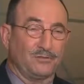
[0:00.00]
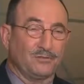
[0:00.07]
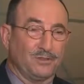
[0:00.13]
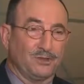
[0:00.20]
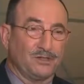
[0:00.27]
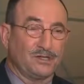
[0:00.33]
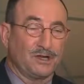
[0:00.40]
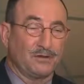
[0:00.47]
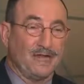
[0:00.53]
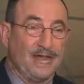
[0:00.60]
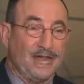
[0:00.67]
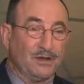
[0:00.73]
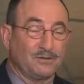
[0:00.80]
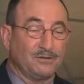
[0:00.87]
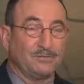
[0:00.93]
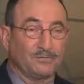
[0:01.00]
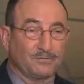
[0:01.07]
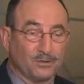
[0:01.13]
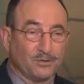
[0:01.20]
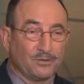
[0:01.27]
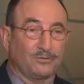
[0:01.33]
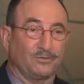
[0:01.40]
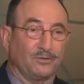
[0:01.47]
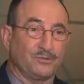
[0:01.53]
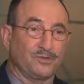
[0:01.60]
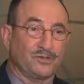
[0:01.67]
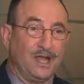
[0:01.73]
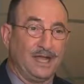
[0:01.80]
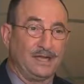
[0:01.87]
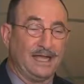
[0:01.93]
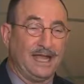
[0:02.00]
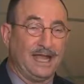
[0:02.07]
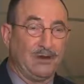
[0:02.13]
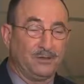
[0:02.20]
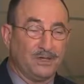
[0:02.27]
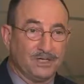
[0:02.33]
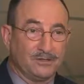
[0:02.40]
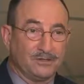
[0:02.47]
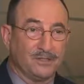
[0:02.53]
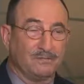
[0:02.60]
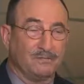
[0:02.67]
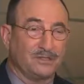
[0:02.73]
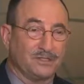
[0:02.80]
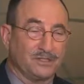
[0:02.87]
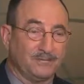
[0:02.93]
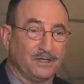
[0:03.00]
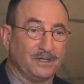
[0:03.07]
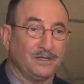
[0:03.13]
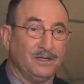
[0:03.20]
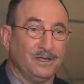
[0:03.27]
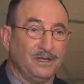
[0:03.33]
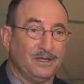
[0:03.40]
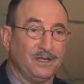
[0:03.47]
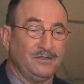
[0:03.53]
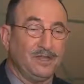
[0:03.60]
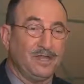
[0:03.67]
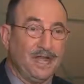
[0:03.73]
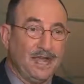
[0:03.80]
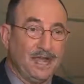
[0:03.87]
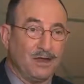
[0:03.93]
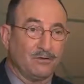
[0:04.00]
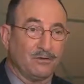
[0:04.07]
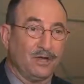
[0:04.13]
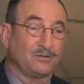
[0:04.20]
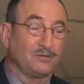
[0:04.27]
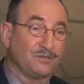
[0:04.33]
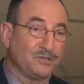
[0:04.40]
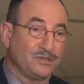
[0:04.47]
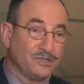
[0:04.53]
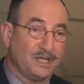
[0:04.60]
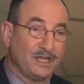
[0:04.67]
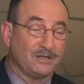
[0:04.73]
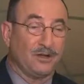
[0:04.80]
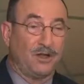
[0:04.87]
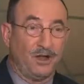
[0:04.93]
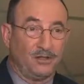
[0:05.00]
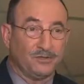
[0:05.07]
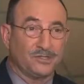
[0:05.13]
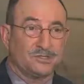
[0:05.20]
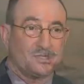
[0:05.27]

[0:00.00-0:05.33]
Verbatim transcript: their military out further from China, out into the Pacific, in the air, under the sea, and on the